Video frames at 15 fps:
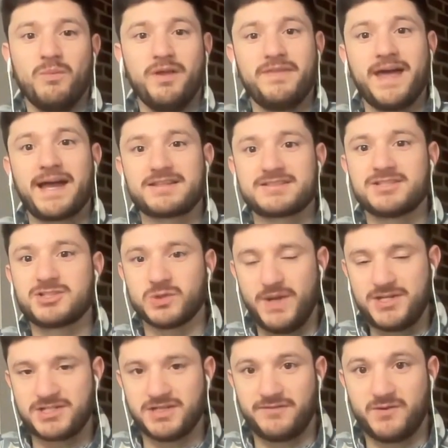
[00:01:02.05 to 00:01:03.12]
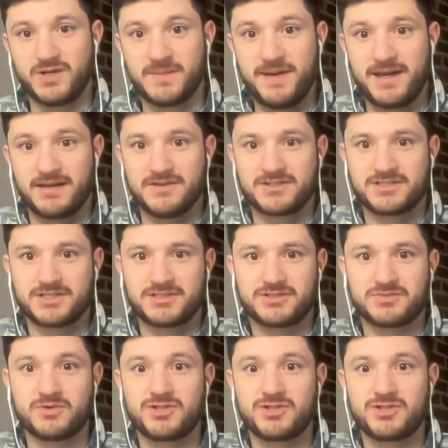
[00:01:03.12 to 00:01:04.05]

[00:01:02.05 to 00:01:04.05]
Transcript: In that situation, if you want to bet on the Sixers,